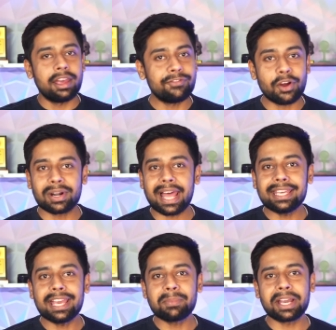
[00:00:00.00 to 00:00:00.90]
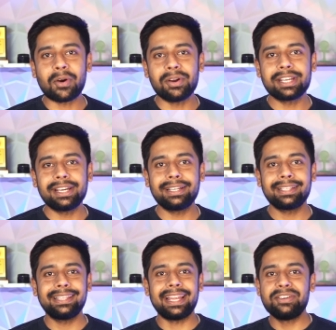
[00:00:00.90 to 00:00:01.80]
If you're liking my content,
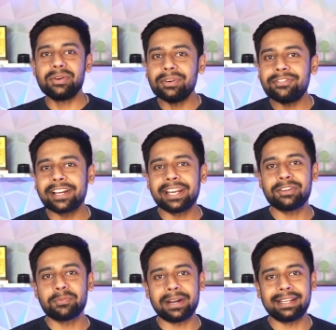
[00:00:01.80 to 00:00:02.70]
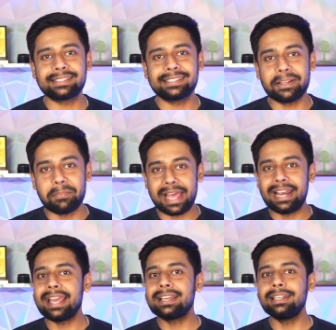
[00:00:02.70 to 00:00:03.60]
then don't forget to press the
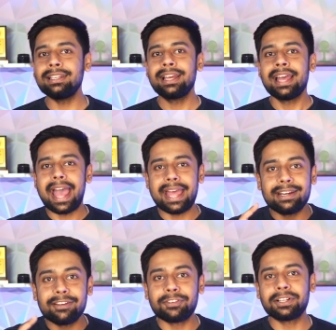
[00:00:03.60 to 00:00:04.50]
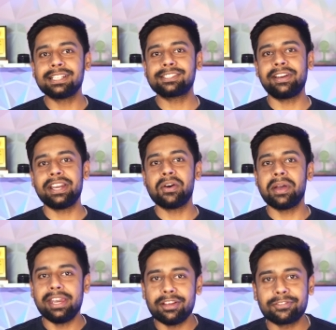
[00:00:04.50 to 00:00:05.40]
bell icon and refer this video
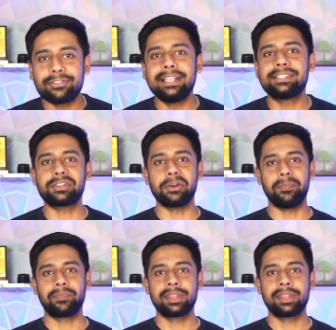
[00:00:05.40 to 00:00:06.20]
in your friends group.